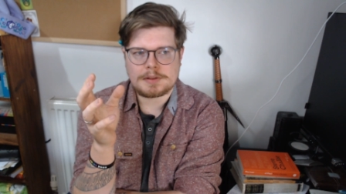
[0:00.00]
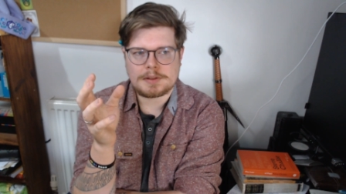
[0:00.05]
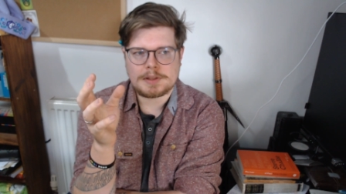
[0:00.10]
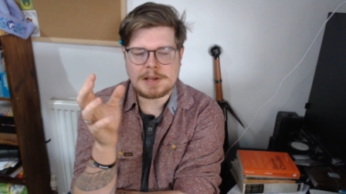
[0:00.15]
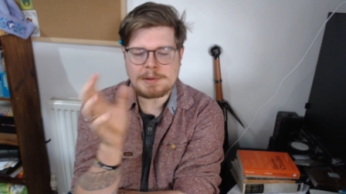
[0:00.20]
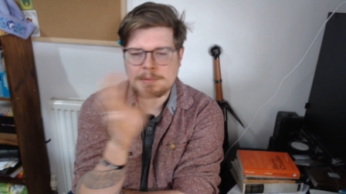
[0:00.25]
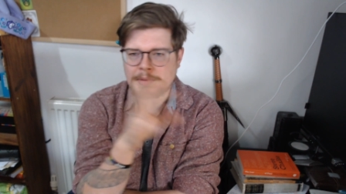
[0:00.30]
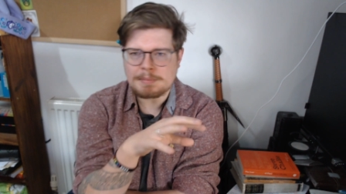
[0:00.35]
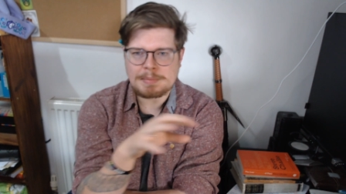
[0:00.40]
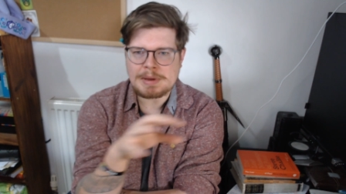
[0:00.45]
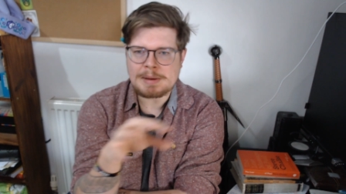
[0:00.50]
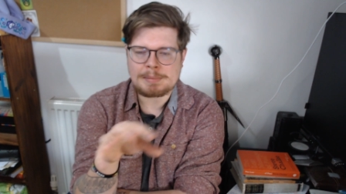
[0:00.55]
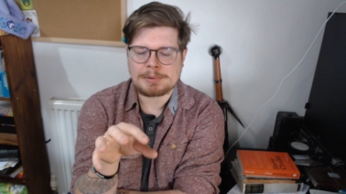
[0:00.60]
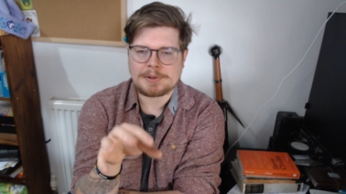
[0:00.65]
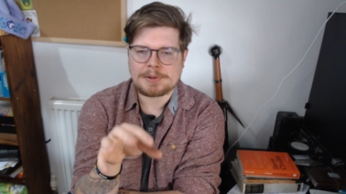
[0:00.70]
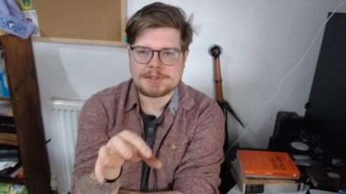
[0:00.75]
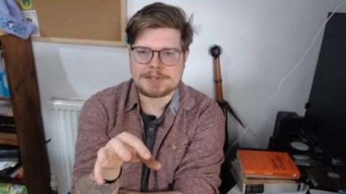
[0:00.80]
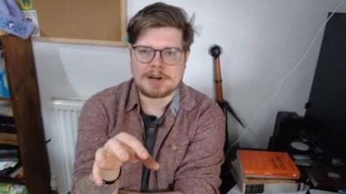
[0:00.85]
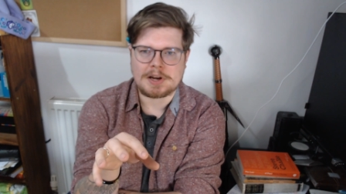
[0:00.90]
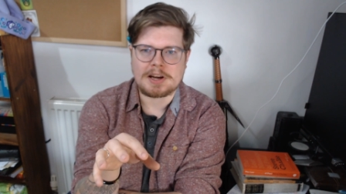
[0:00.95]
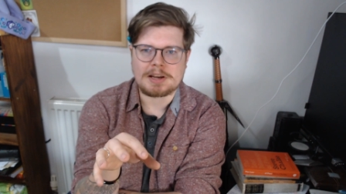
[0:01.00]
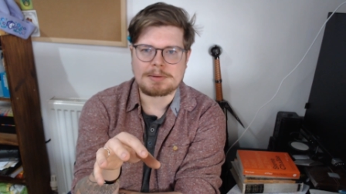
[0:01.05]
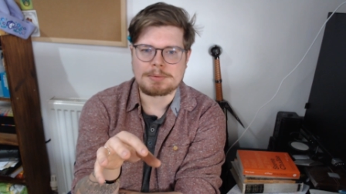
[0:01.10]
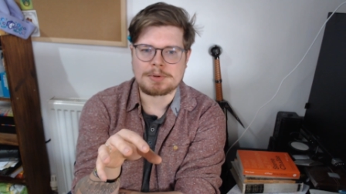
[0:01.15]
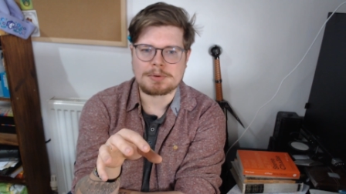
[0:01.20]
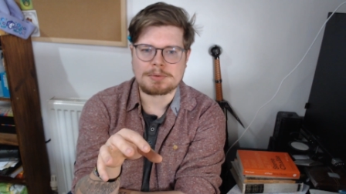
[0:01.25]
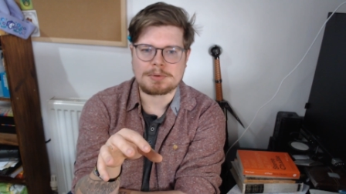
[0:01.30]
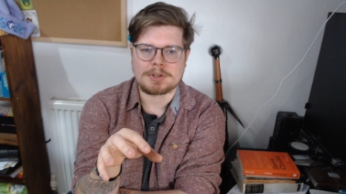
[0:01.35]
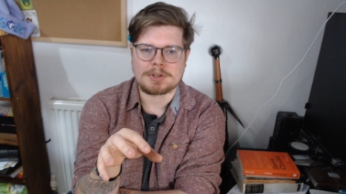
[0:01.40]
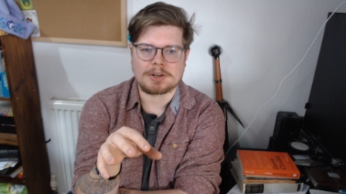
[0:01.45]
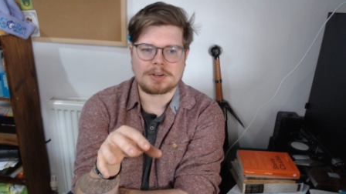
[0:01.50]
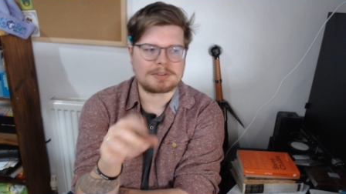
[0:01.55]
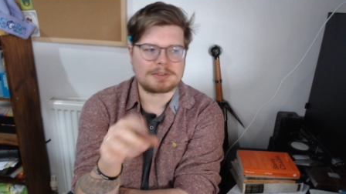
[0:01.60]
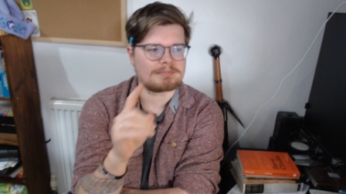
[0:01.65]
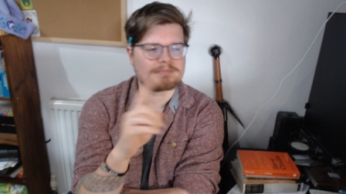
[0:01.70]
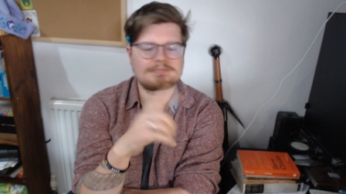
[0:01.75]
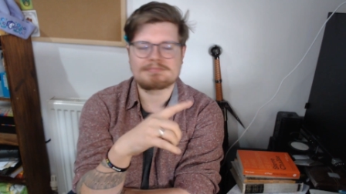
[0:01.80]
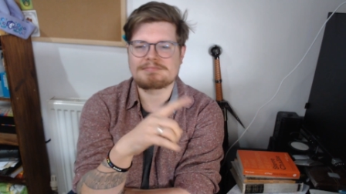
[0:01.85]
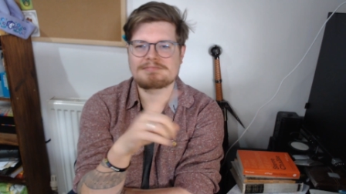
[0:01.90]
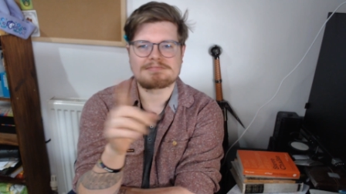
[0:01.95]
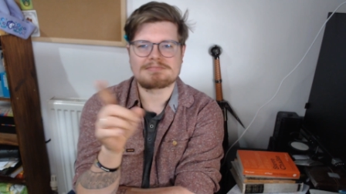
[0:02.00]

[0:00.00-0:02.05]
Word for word: There were people at the time who were gone,